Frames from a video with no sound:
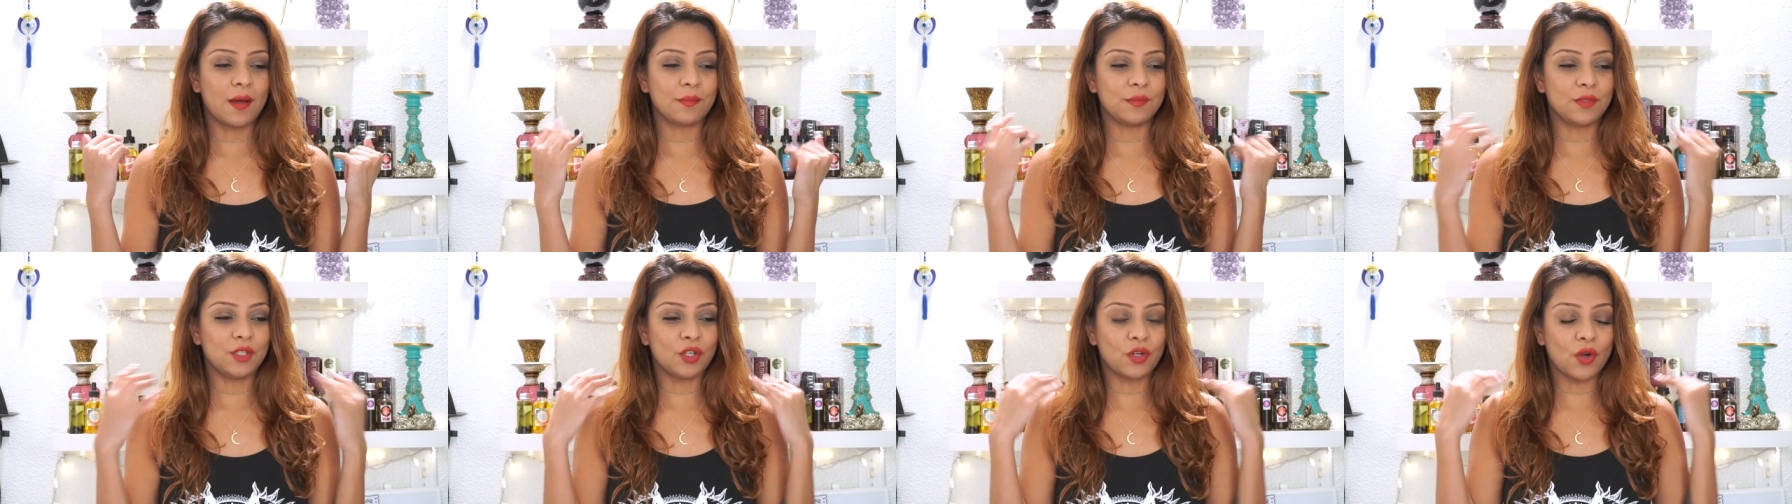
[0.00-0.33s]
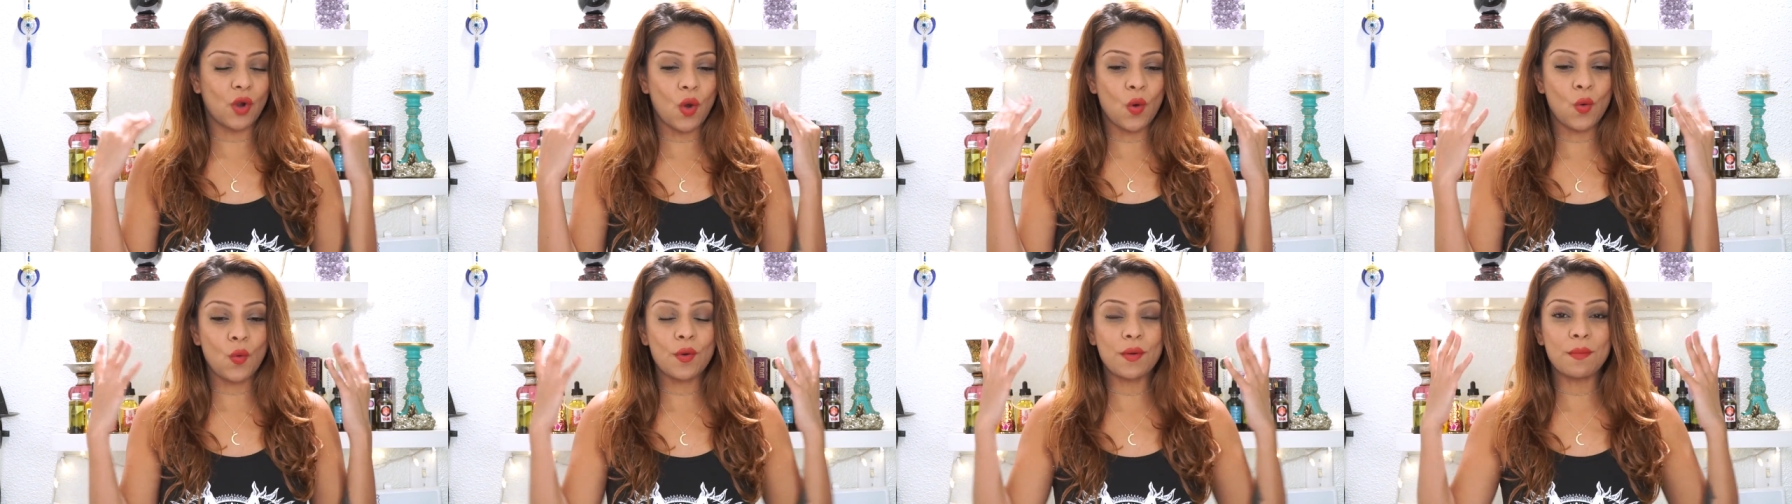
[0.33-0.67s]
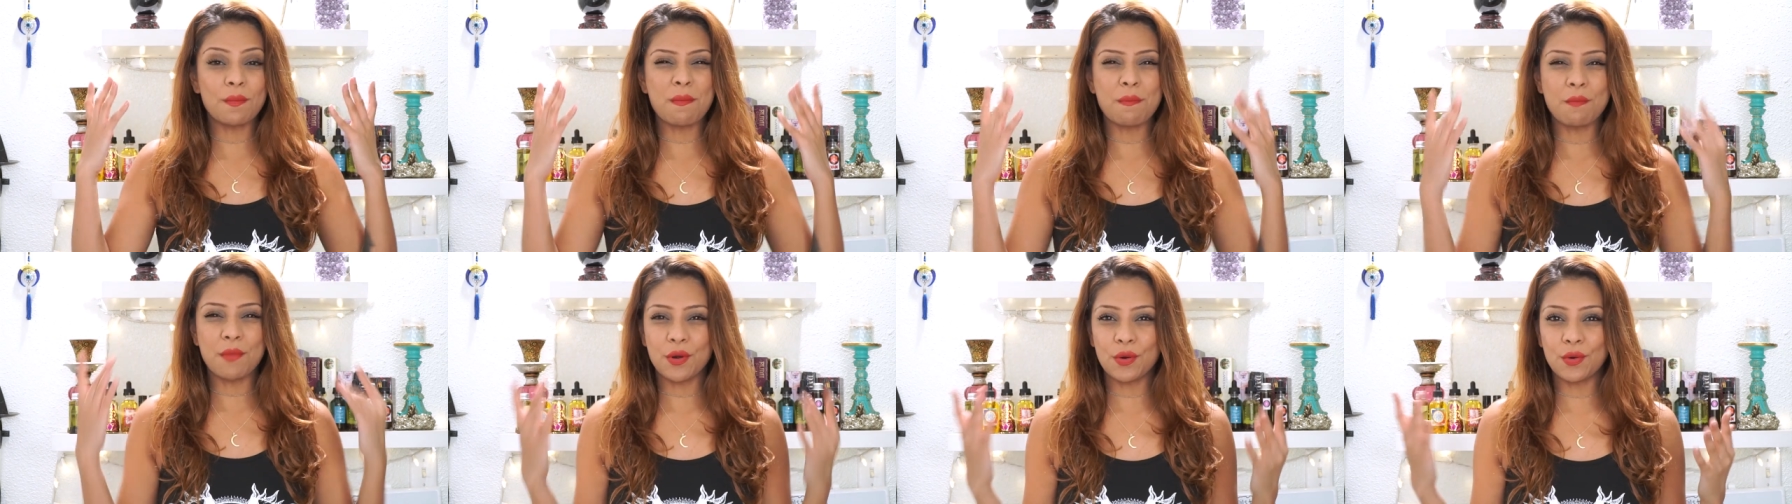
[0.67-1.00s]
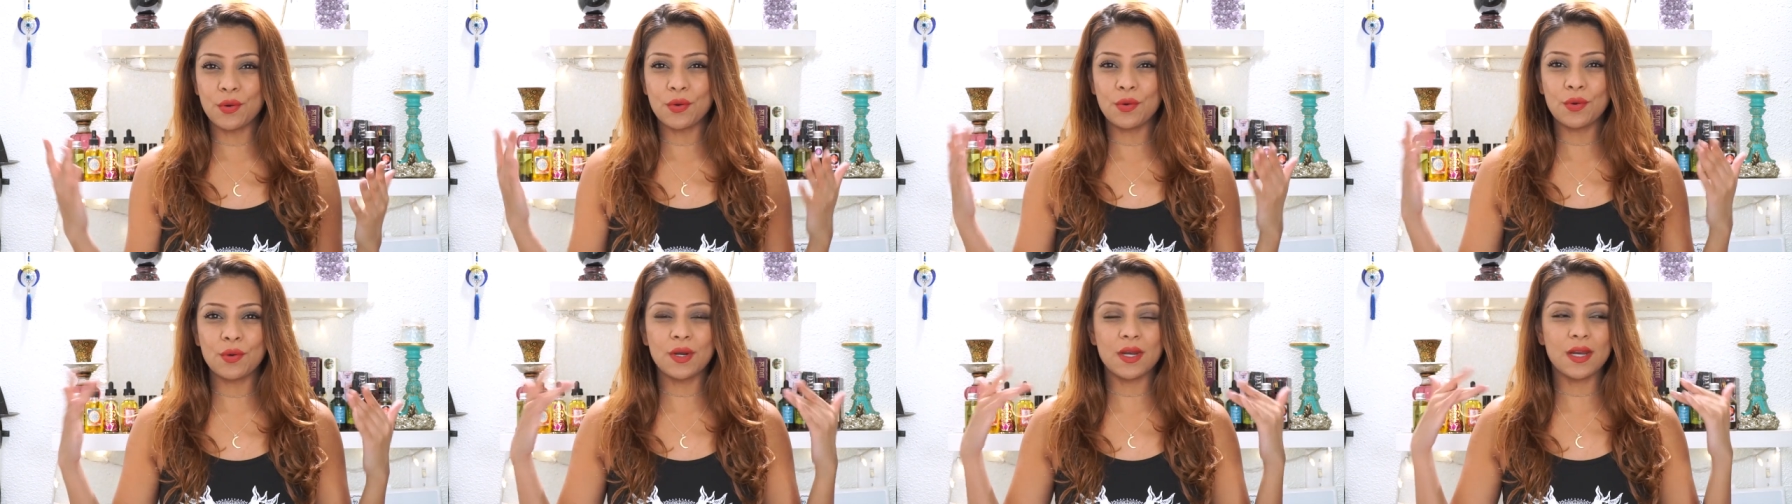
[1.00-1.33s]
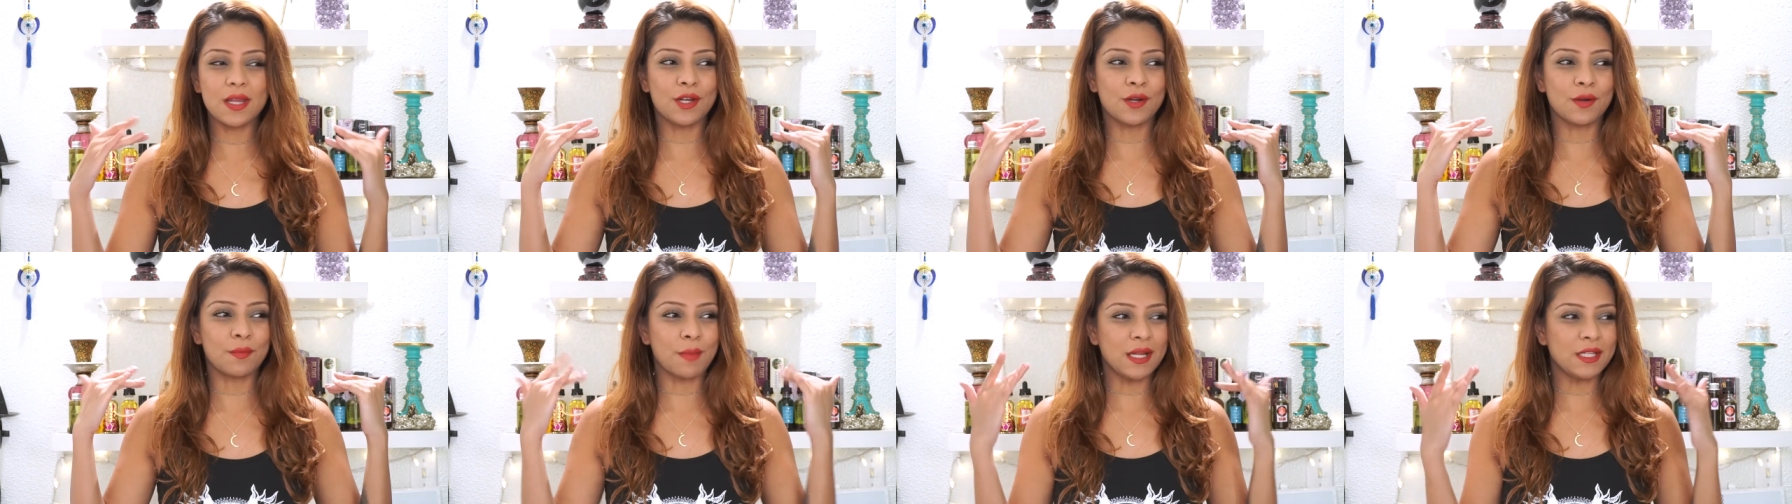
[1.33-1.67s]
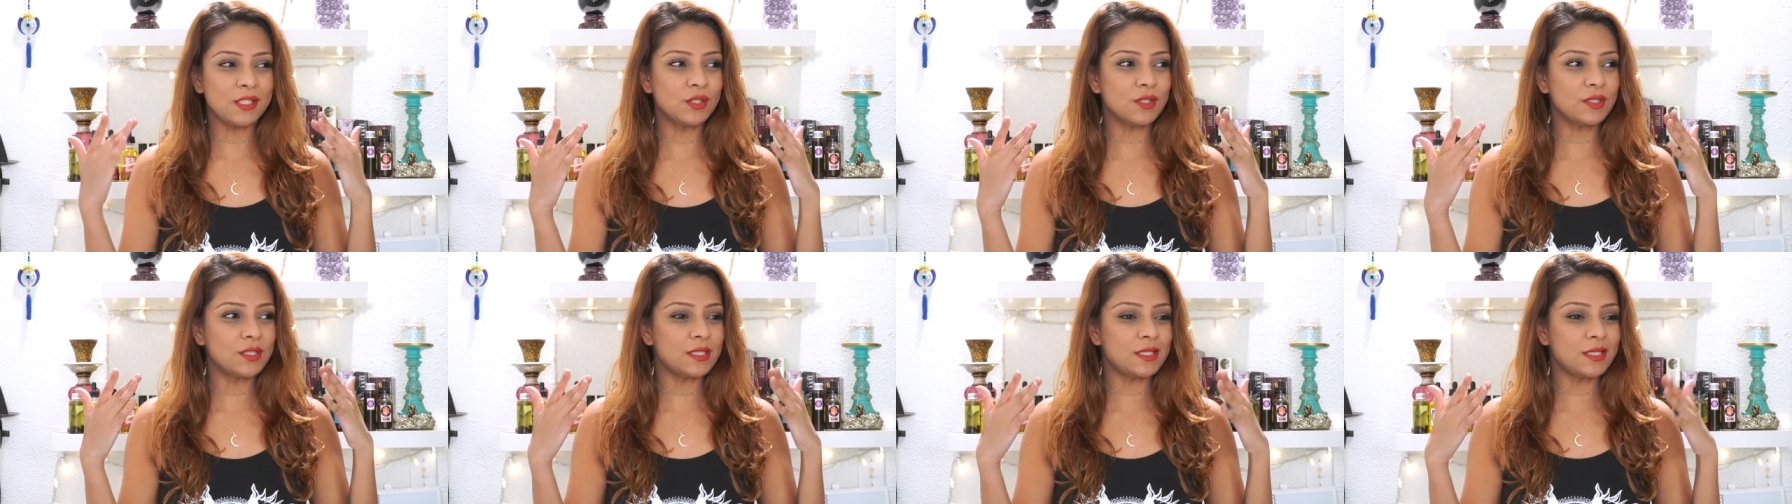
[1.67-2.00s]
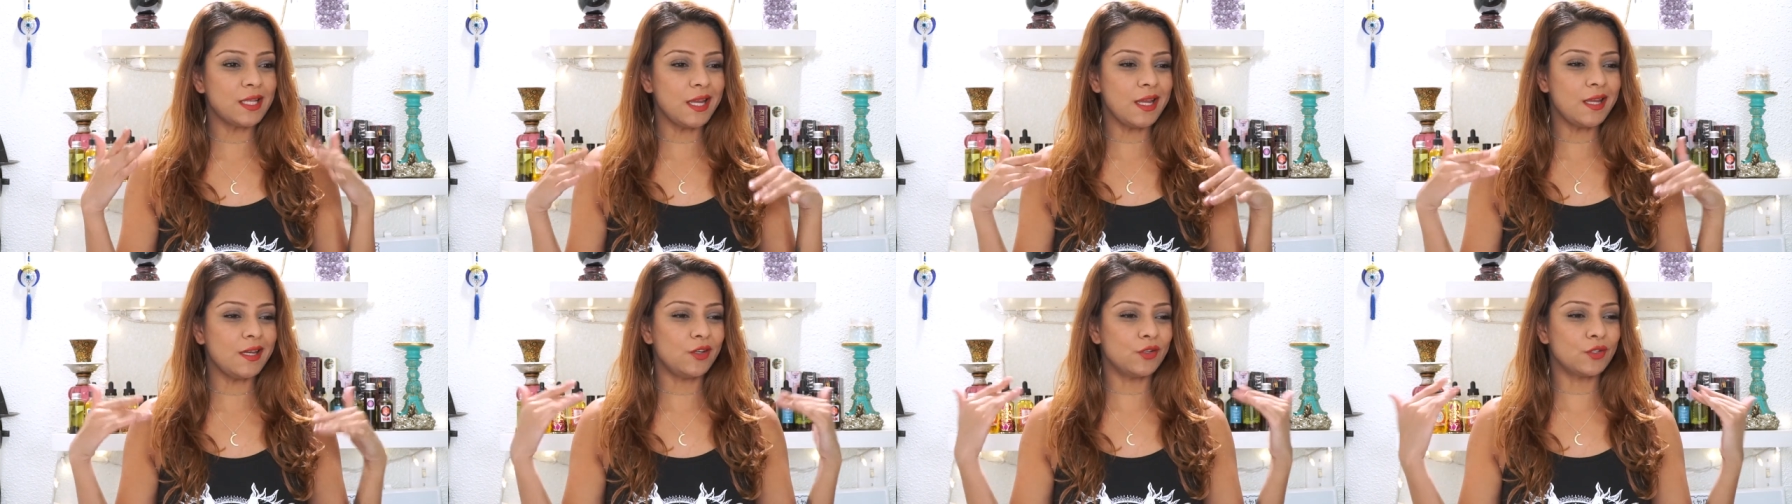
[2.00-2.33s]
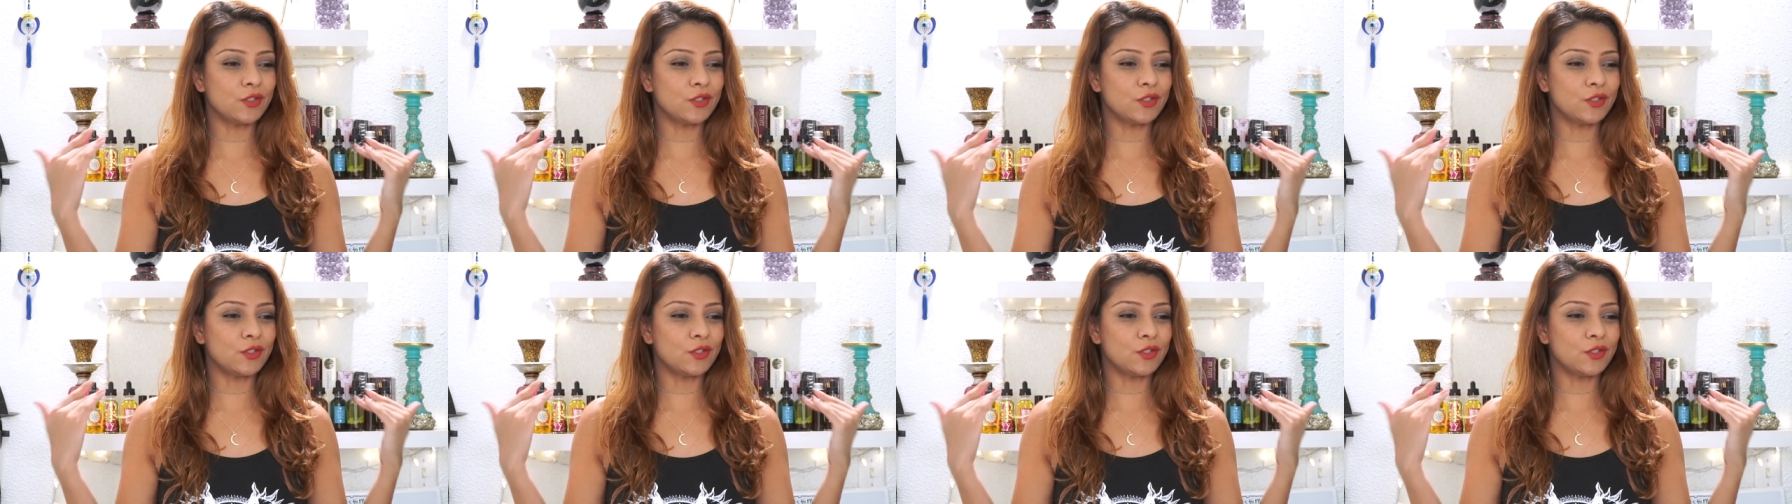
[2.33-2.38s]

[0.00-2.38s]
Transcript: your own mood, your mental state,